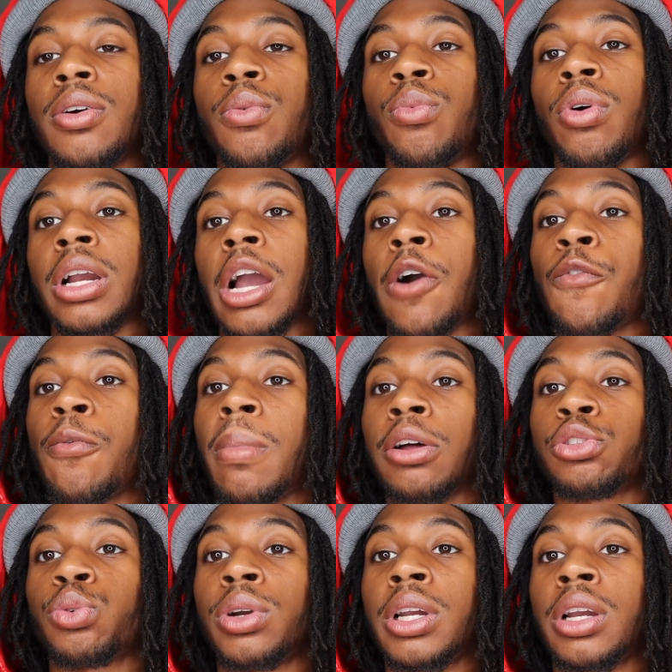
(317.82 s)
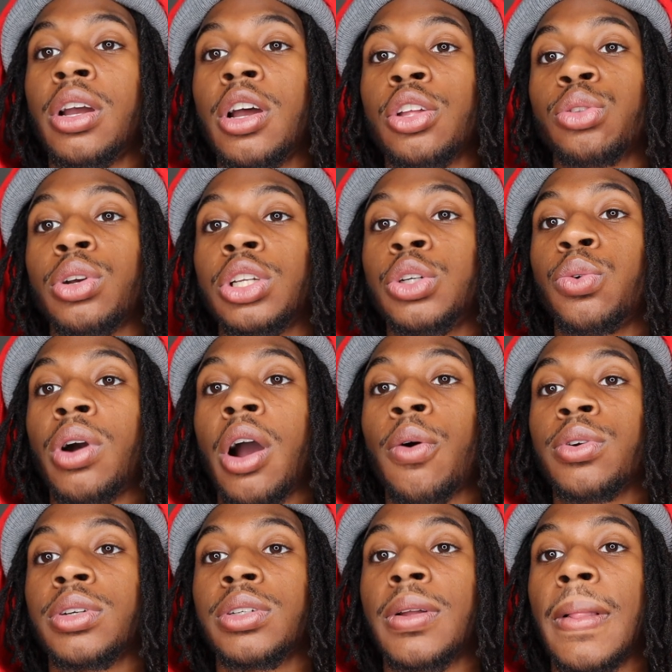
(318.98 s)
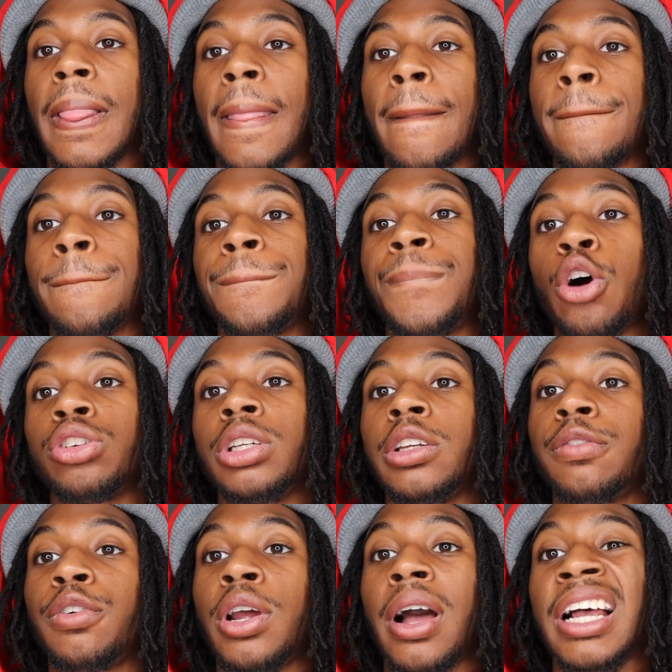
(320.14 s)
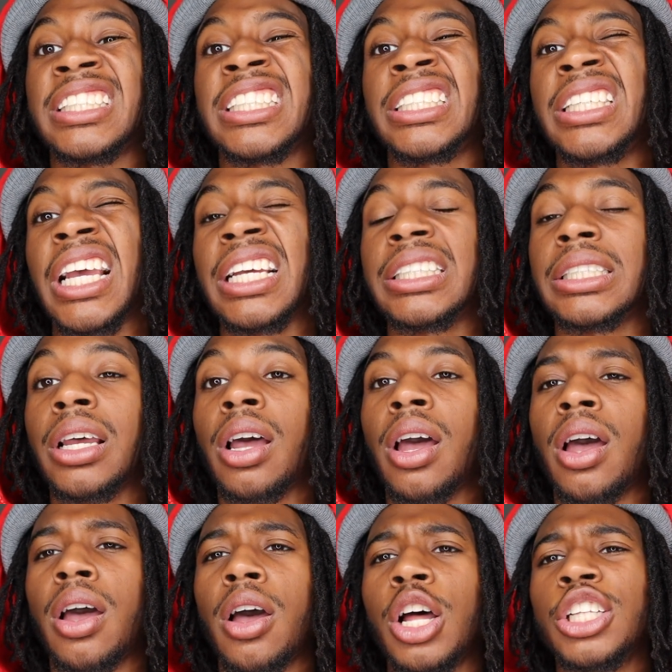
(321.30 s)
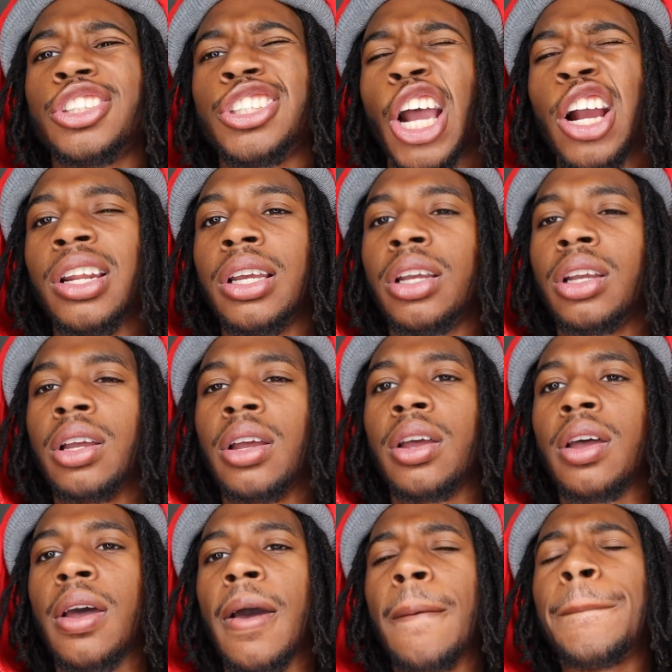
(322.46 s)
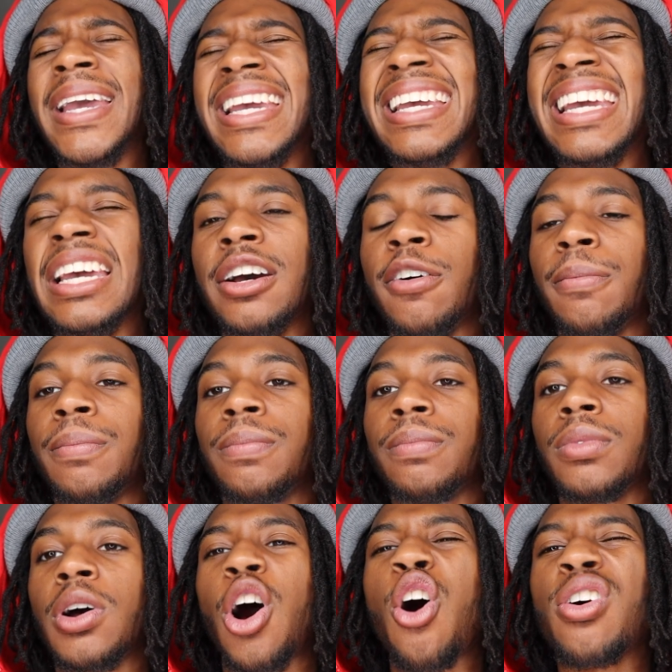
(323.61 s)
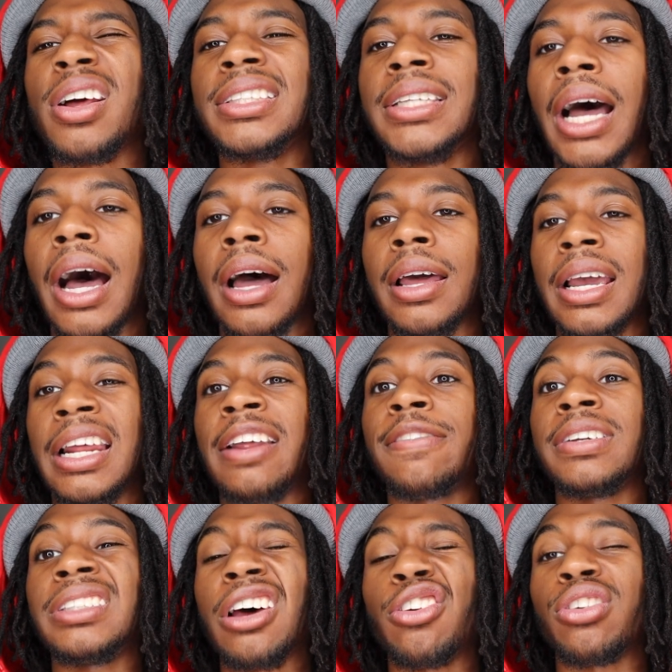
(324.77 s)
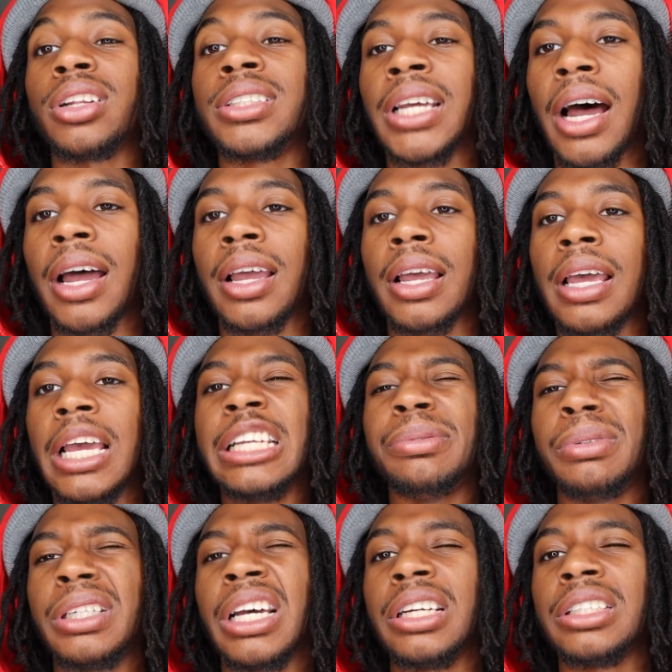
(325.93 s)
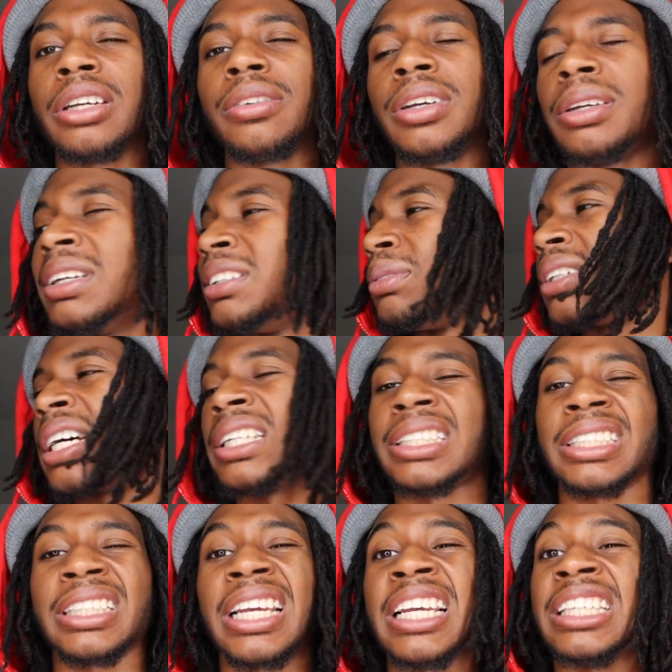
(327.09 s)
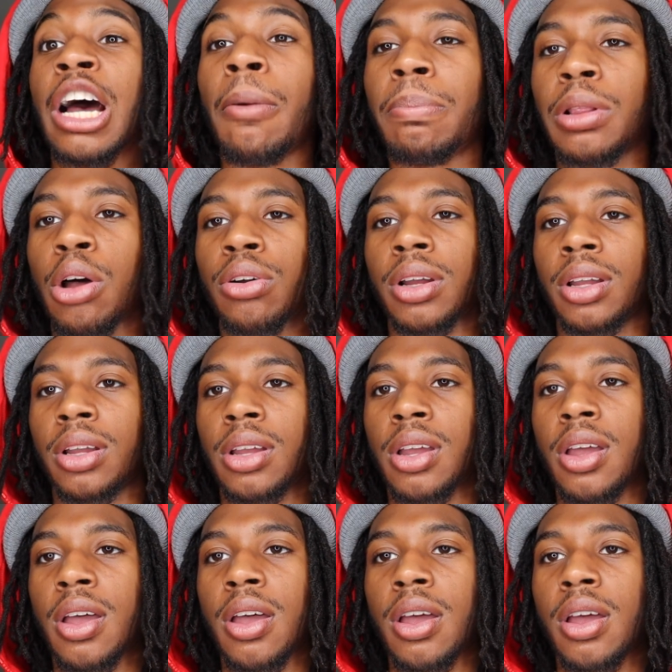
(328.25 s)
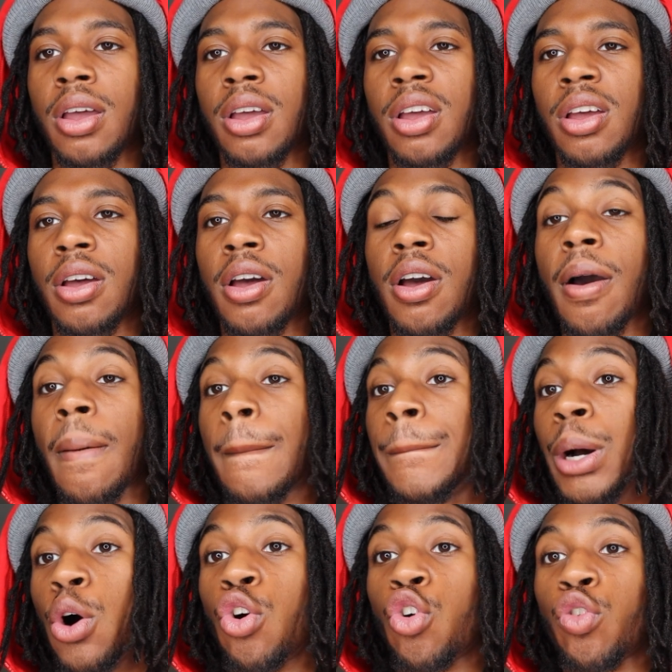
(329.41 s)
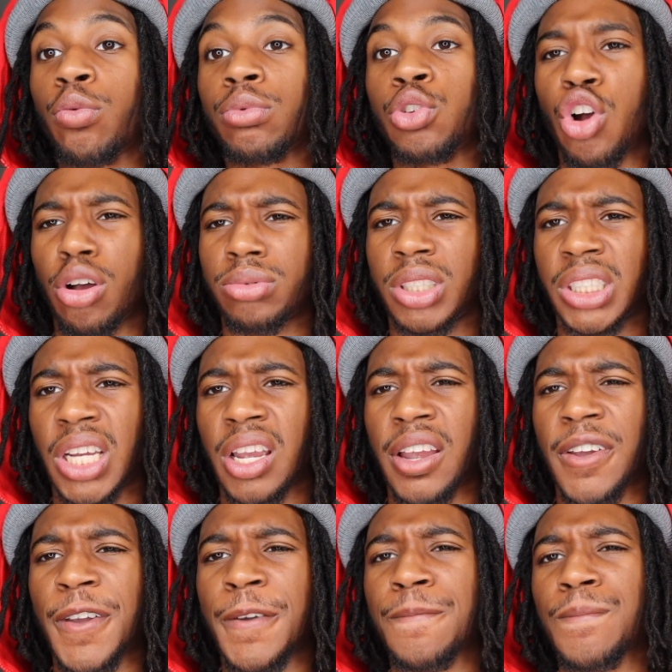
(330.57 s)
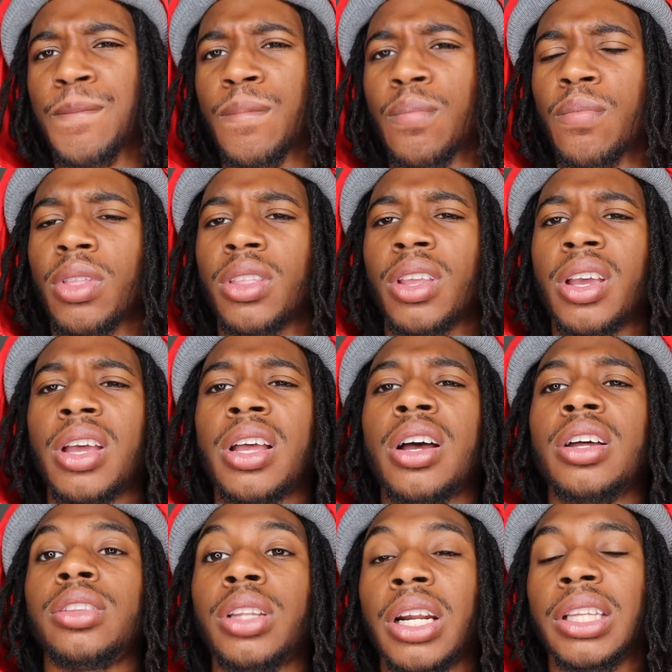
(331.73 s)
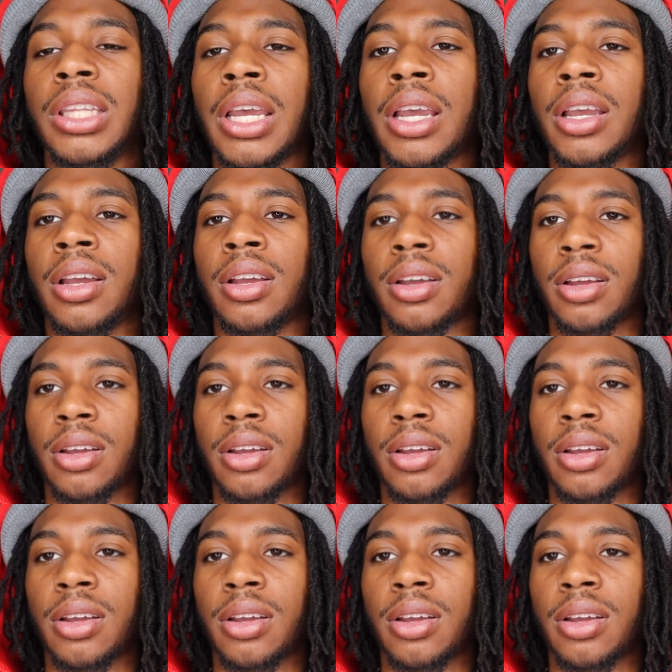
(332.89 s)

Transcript: Work out for about 2 hours. Post this video at 6:30 p.m. on a dot. And if it's not on a dot, it's because it's uploading. Boom. You know what I'm saying? Another thing.